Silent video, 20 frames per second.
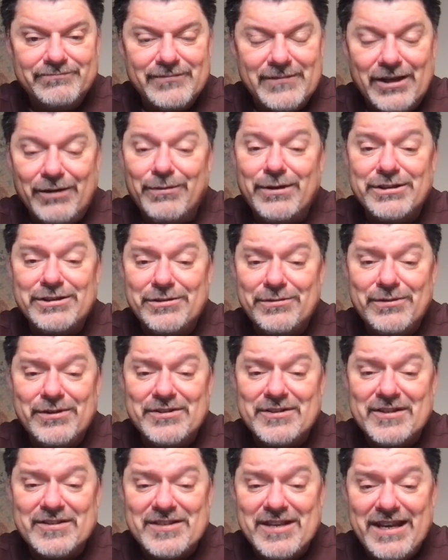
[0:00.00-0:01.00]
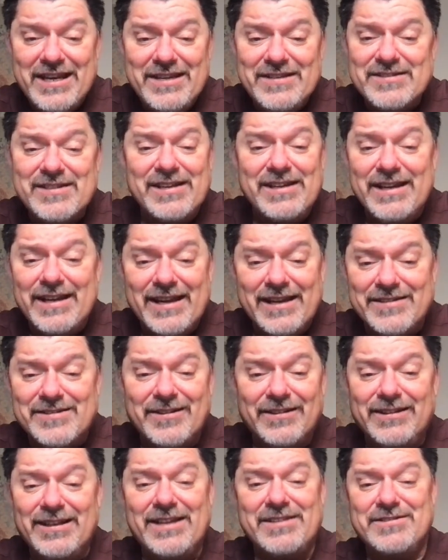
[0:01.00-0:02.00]
I wish it was as easy as
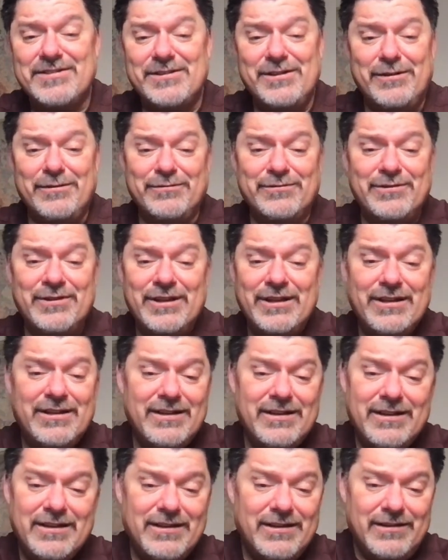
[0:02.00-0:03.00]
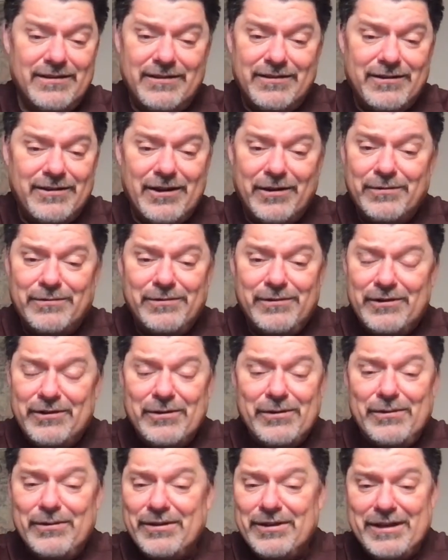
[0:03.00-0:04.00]
a list of don't
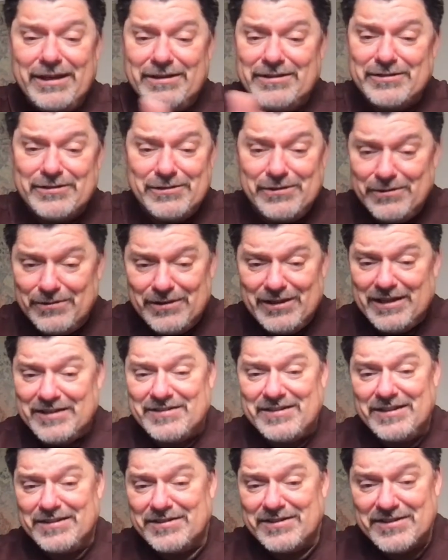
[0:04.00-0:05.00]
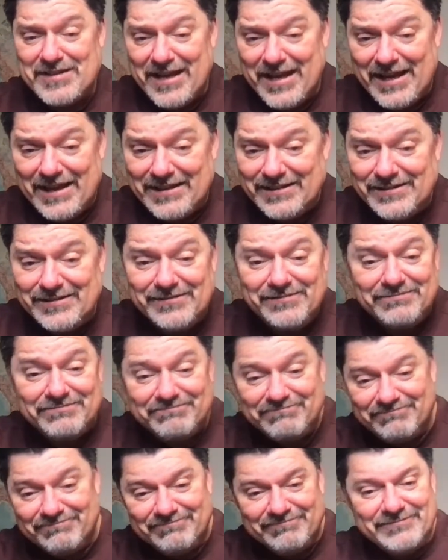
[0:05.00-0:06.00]
do this instead,
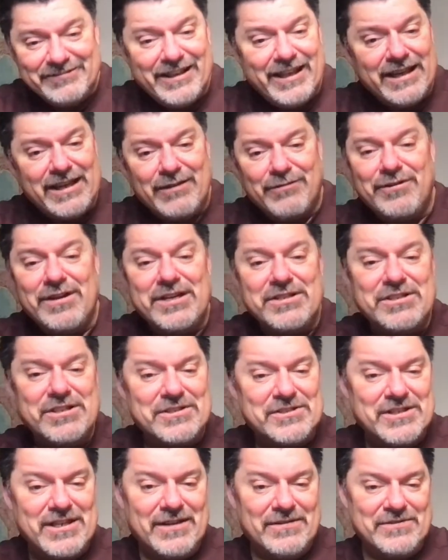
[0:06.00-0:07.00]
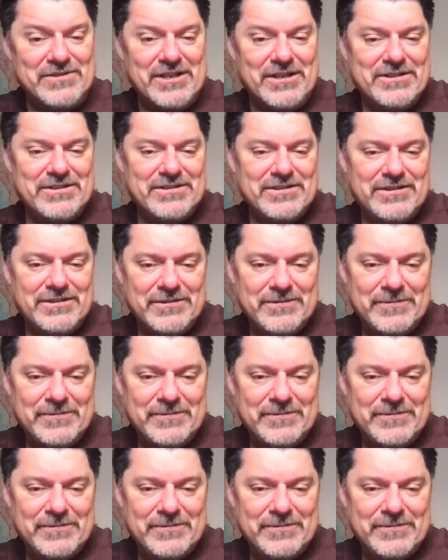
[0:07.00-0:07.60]
like Ephesians gives us.